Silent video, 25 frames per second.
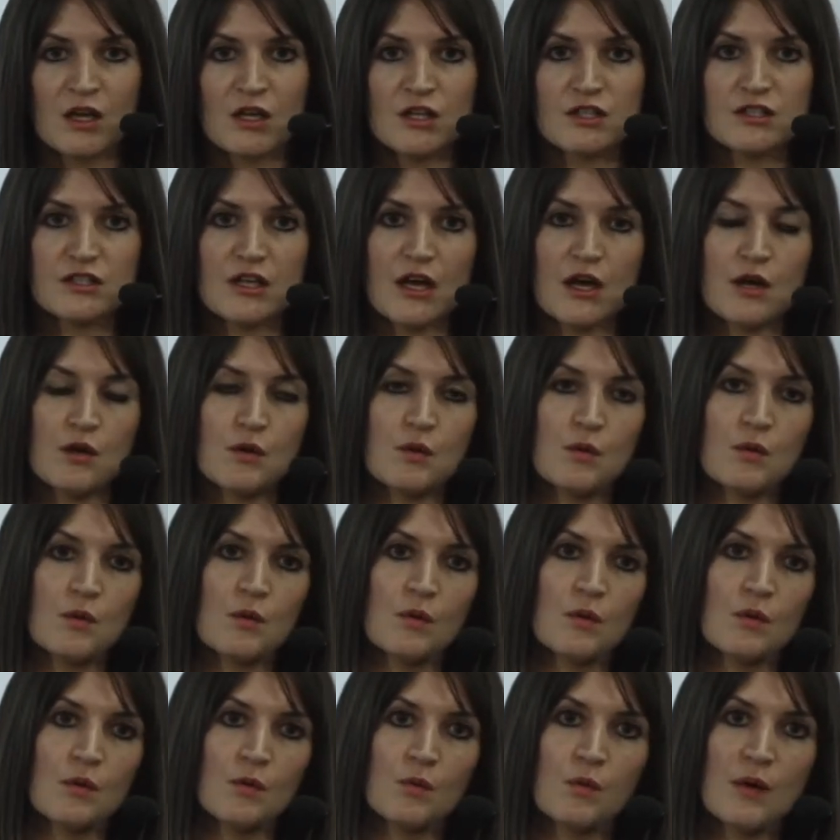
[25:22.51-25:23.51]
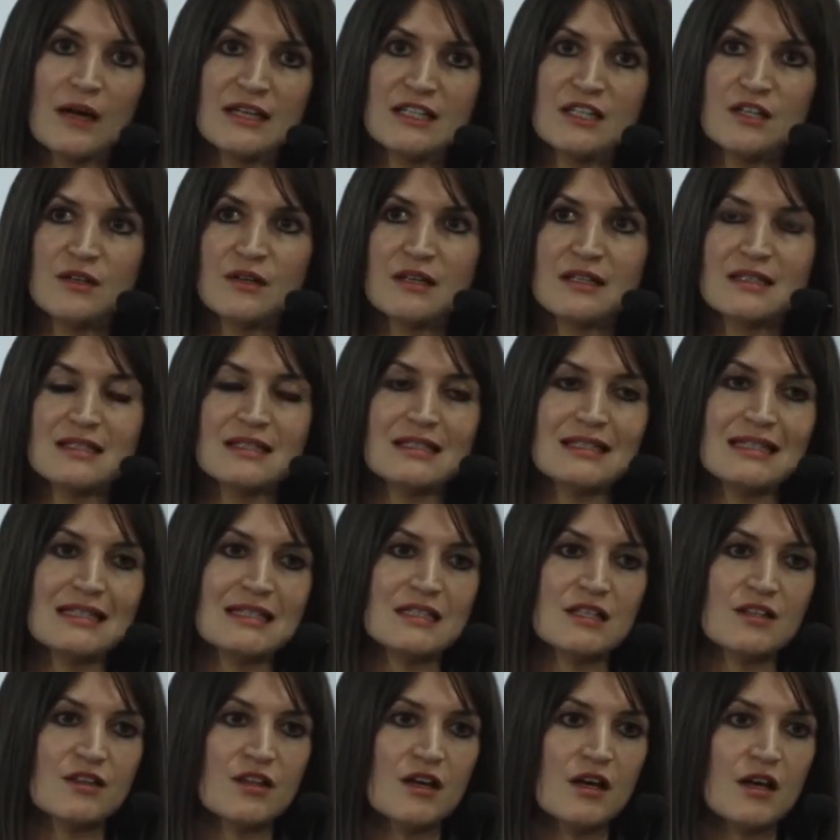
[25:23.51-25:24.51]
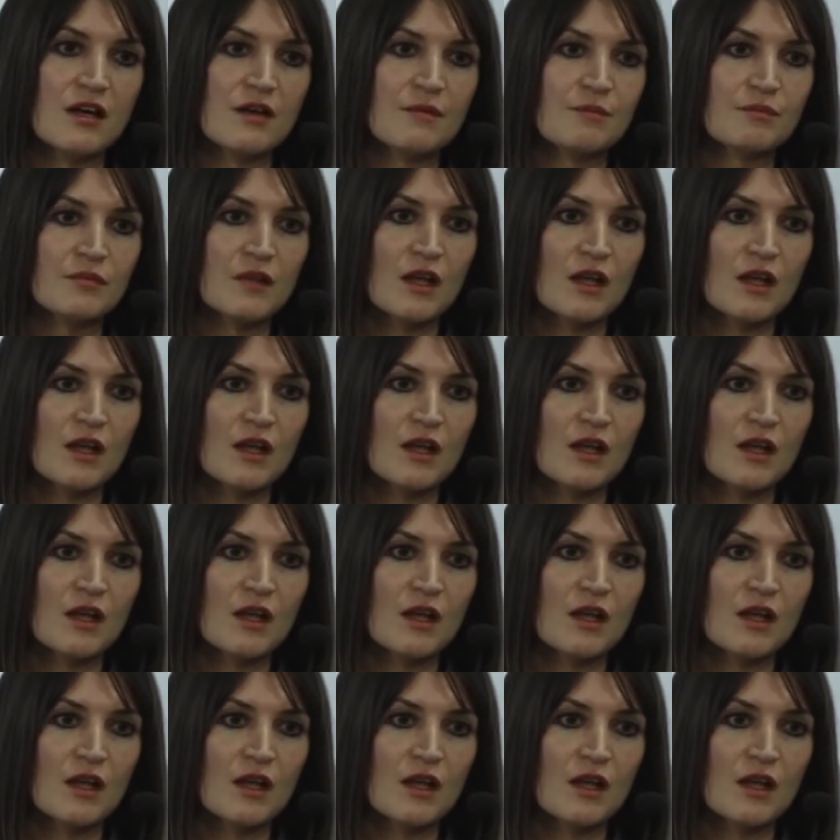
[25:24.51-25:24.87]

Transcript: So when you consider that